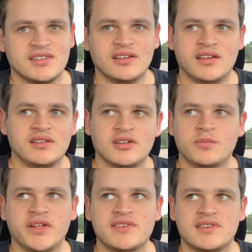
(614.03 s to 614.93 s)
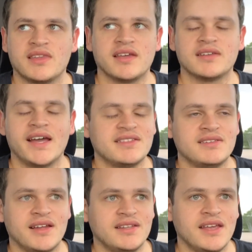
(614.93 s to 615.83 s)
It took place in, like,
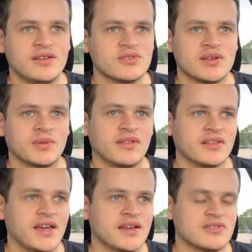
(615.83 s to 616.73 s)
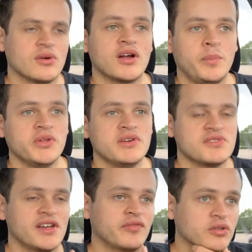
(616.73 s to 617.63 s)
1998 or something like that. So a couple of
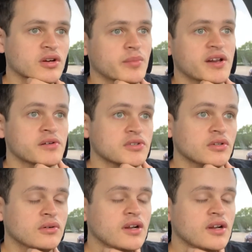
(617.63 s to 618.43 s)
years after Terminator 2.